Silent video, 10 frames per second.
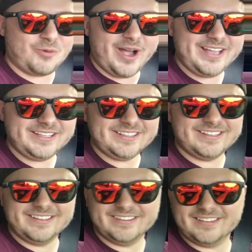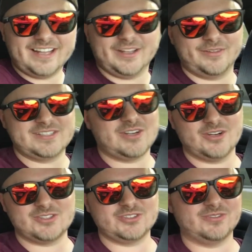what? I know, these
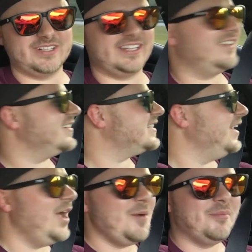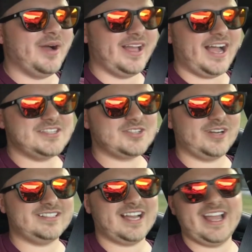cars are ridiculous. But I
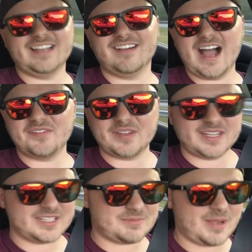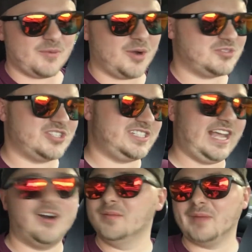started dying laughing because my mom's just
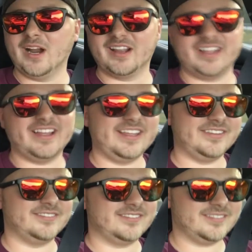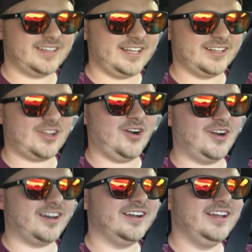yelling America in the
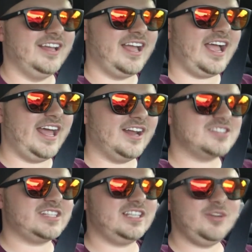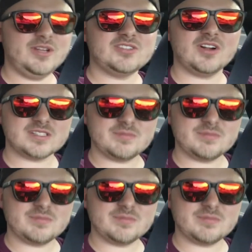car. And I was like, you know what, Darts of